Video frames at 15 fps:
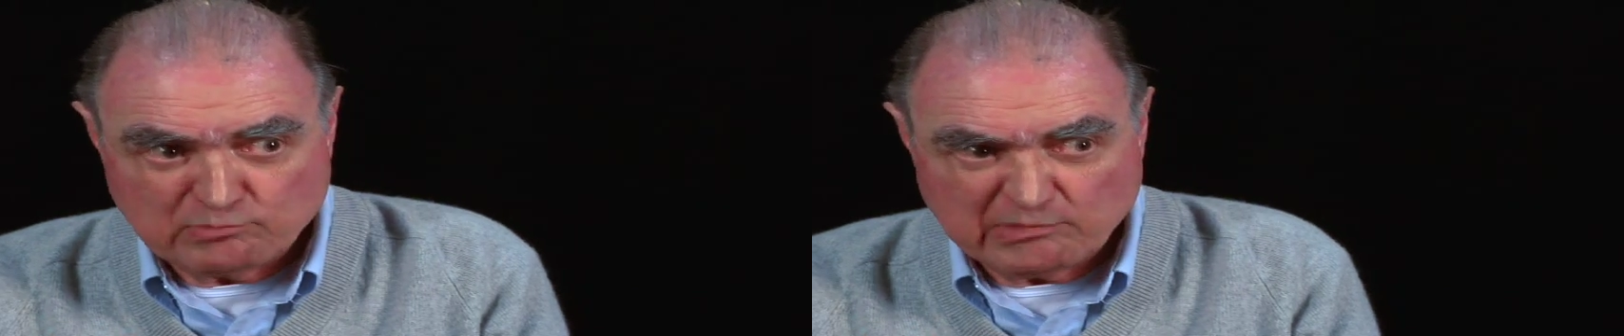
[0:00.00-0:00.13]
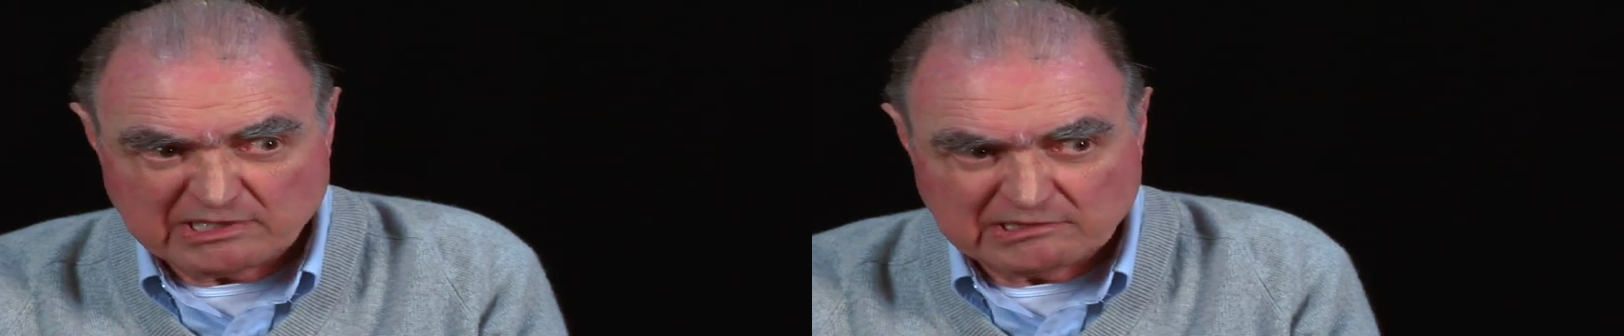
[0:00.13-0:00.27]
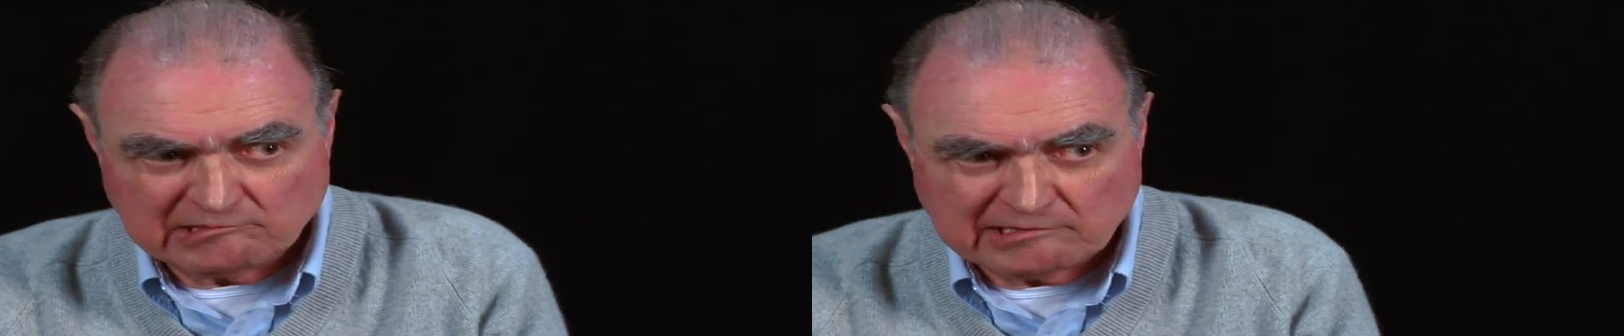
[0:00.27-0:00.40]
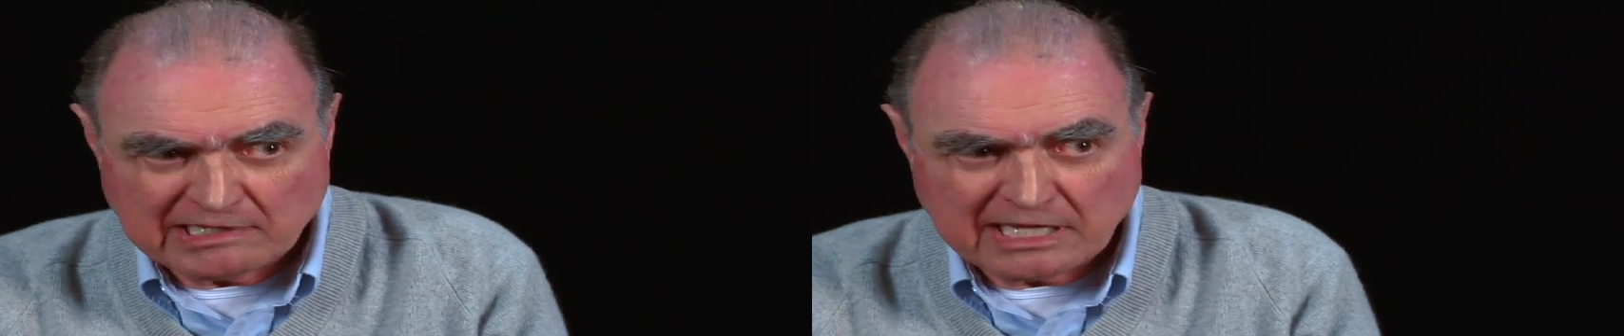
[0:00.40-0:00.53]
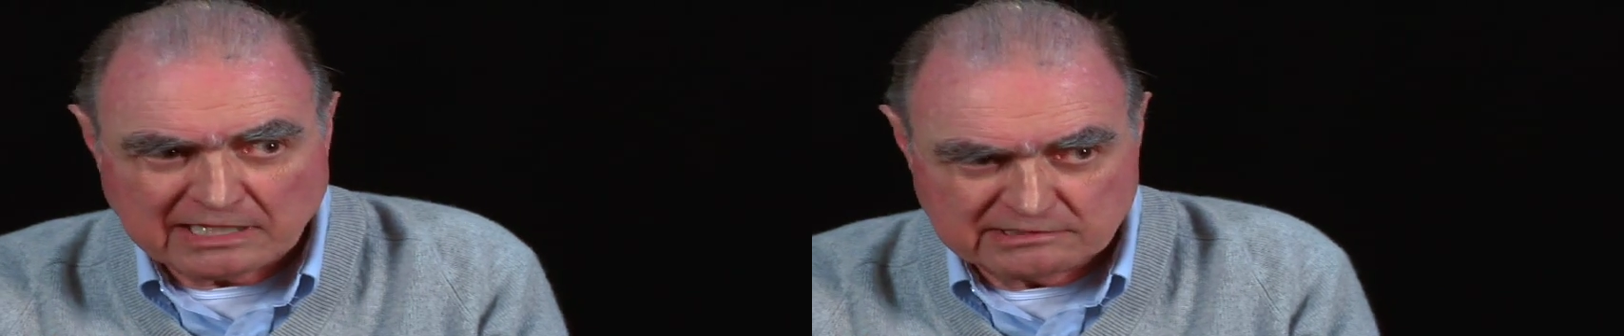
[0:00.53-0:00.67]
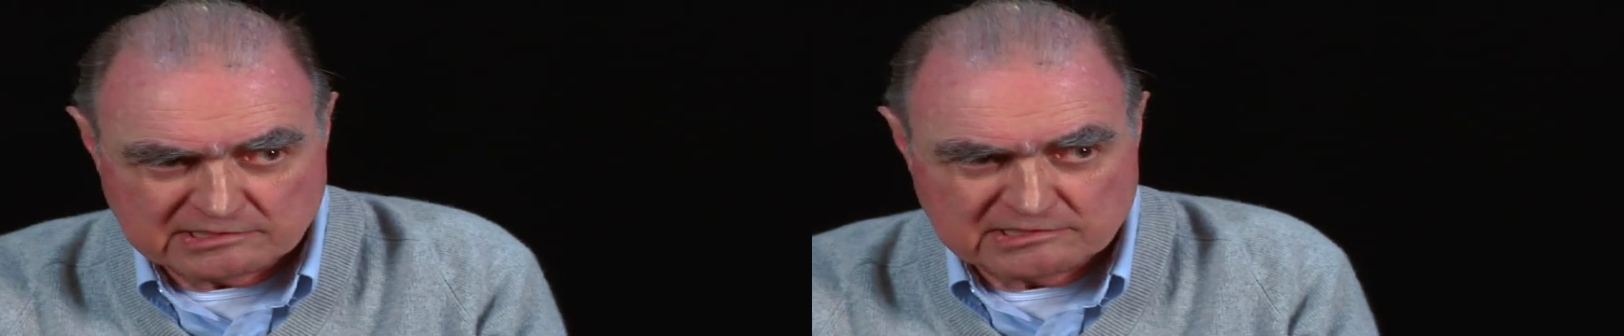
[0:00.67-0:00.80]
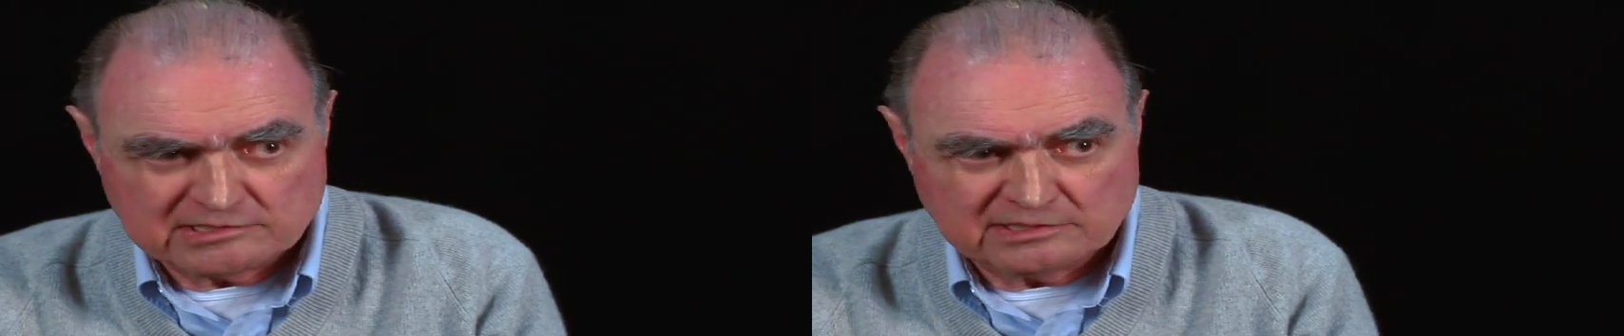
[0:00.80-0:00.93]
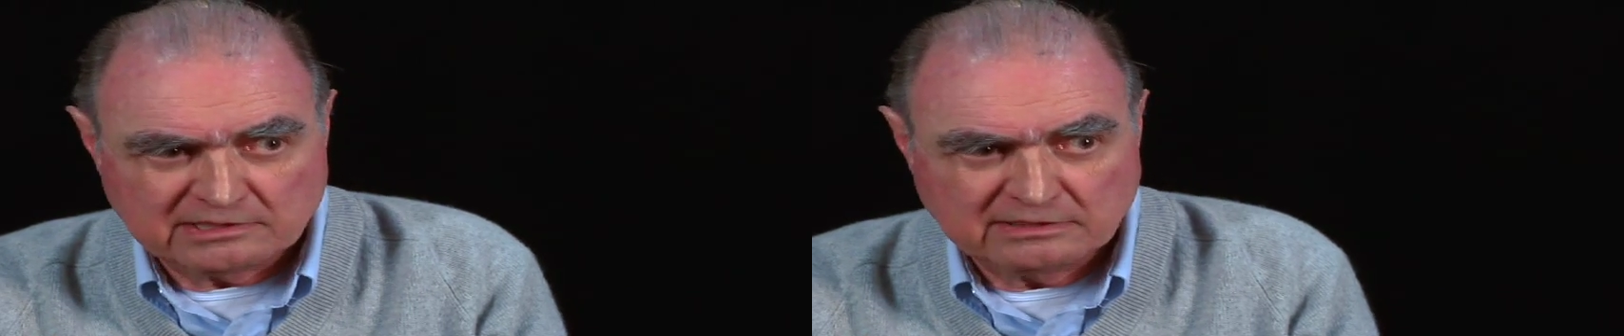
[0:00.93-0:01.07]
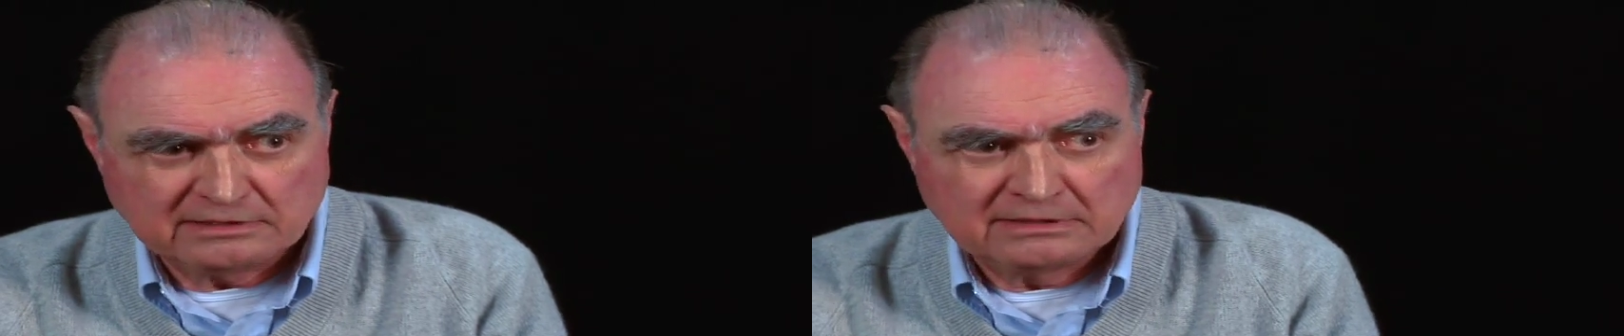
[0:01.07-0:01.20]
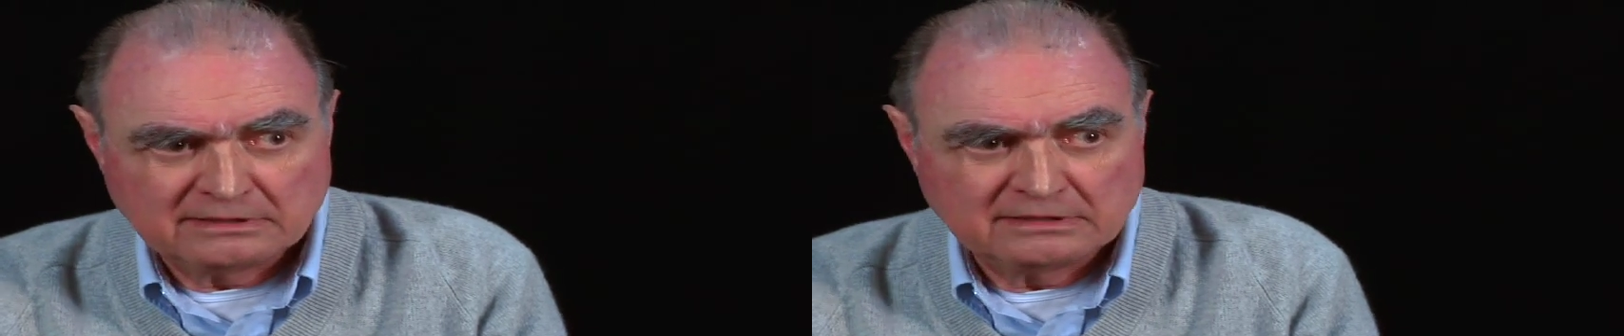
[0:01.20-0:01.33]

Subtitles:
mentality